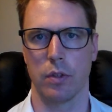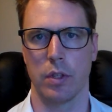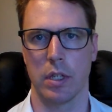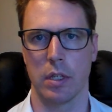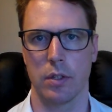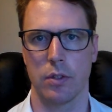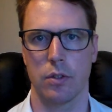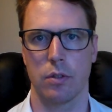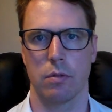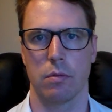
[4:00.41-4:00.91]
for
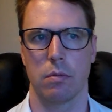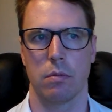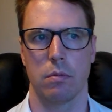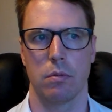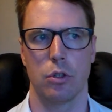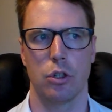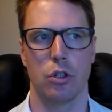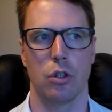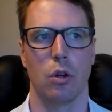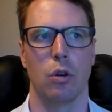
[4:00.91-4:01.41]
this.
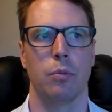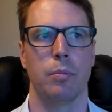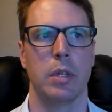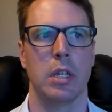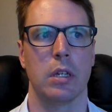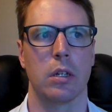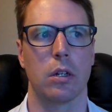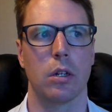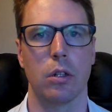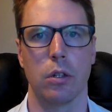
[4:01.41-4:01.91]
Show
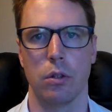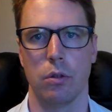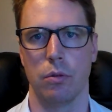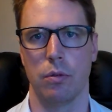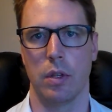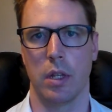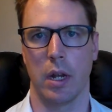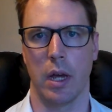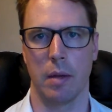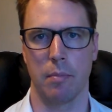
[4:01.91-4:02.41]
me a
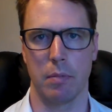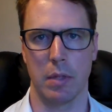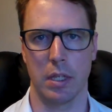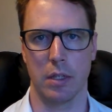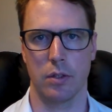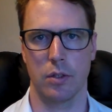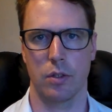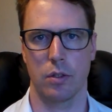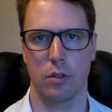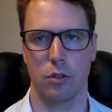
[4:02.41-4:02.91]
clue that I
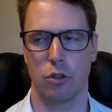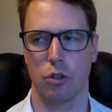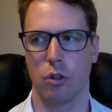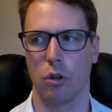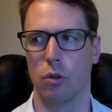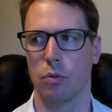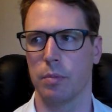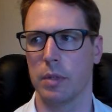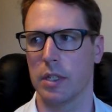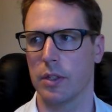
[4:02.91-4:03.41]
missed.
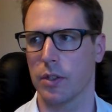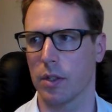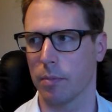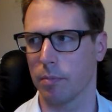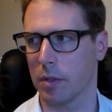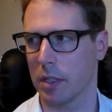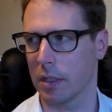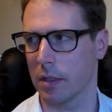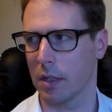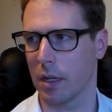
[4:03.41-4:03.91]
Show me
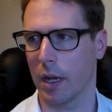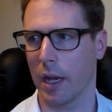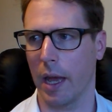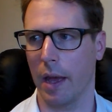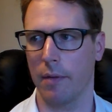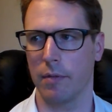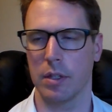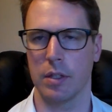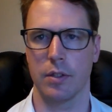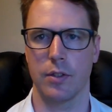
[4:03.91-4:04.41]
something that I
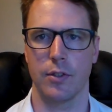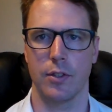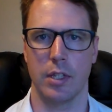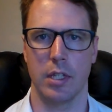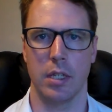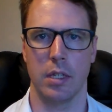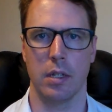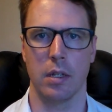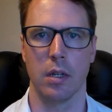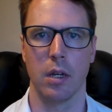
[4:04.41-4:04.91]
haven't
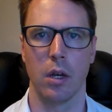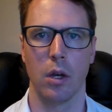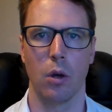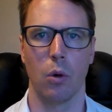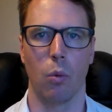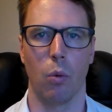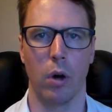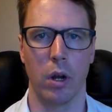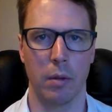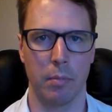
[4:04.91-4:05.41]
seen.
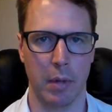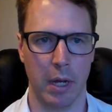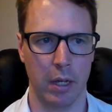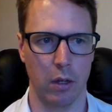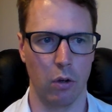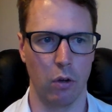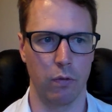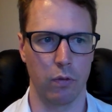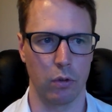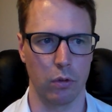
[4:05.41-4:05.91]
What am
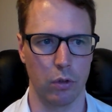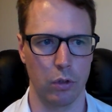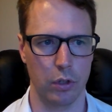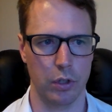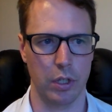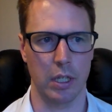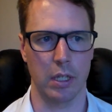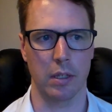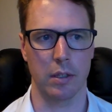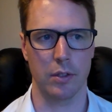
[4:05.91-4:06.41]
I
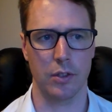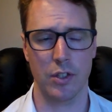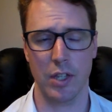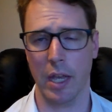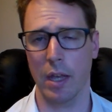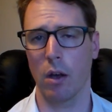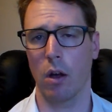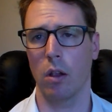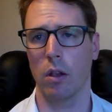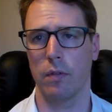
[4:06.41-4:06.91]
overlooking?
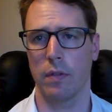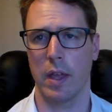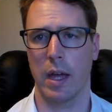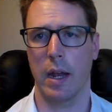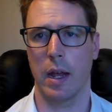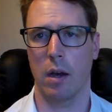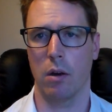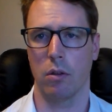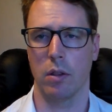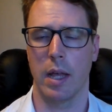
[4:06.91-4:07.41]
Say all of
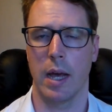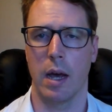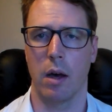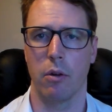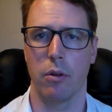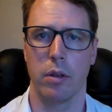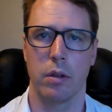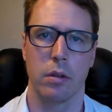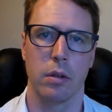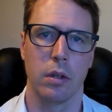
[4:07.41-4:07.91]
that out
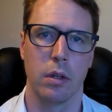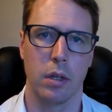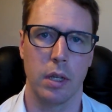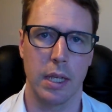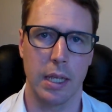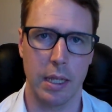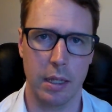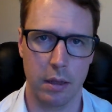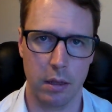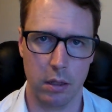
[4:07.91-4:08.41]
loud
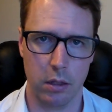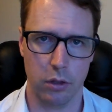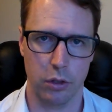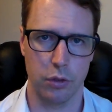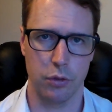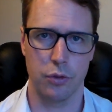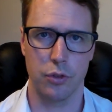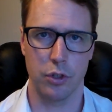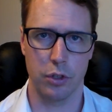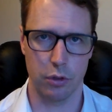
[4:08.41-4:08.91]
in the
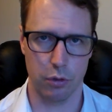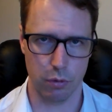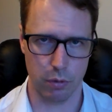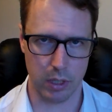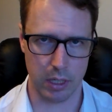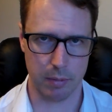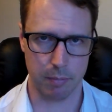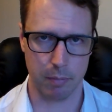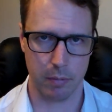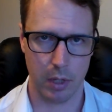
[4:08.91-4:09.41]
lucid
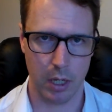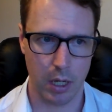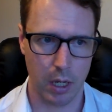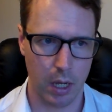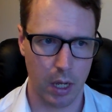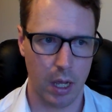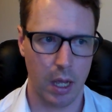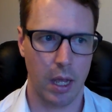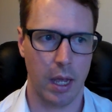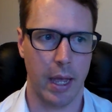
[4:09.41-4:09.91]
dream.
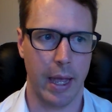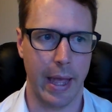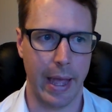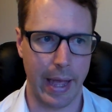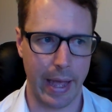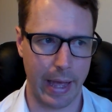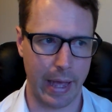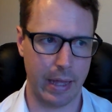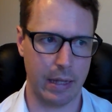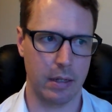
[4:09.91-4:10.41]

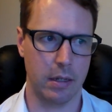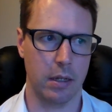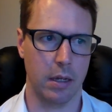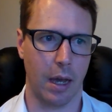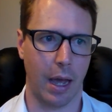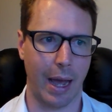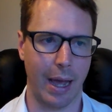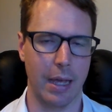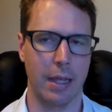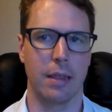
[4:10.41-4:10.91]

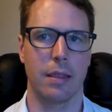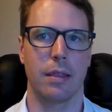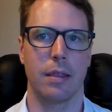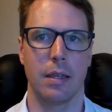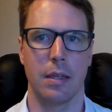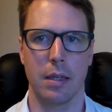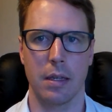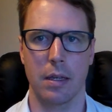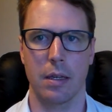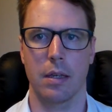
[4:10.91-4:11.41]
And I
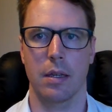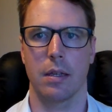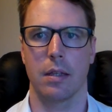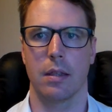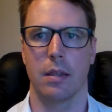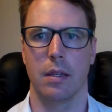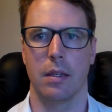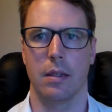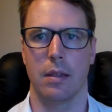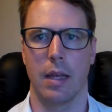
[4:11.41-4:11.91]
think
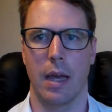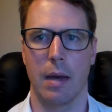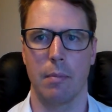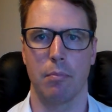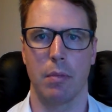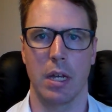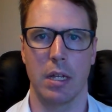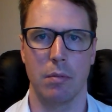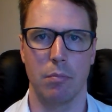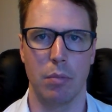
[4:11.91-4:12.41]
that
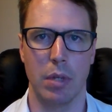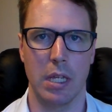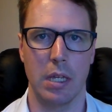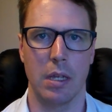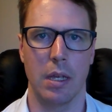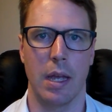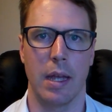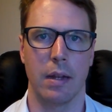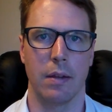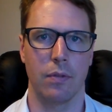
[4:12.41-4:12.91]
that might
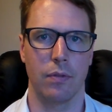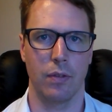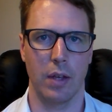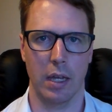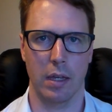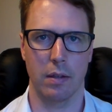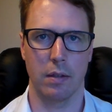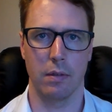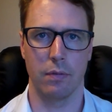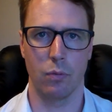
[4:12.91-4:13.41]
be an
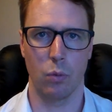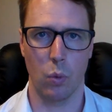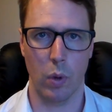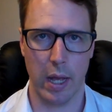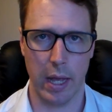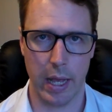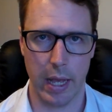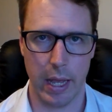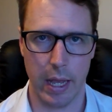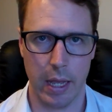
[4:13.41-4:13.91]
effective
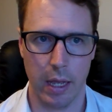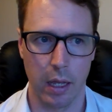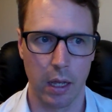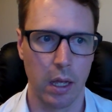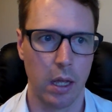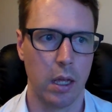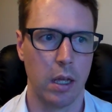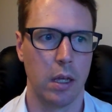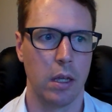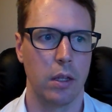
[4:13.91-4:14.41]
way
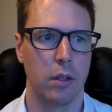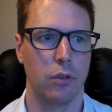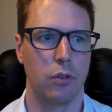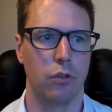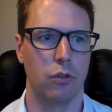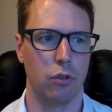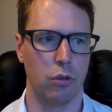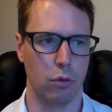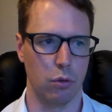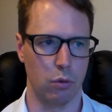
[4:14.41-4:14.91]

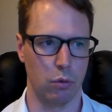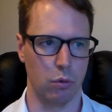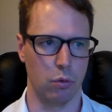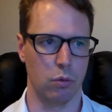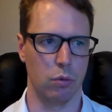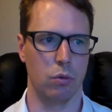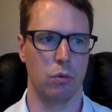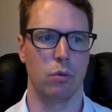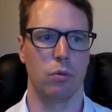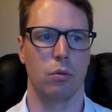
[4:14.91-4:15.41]

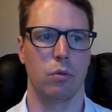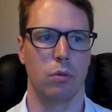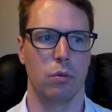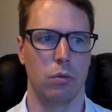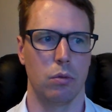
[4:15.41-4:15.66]
to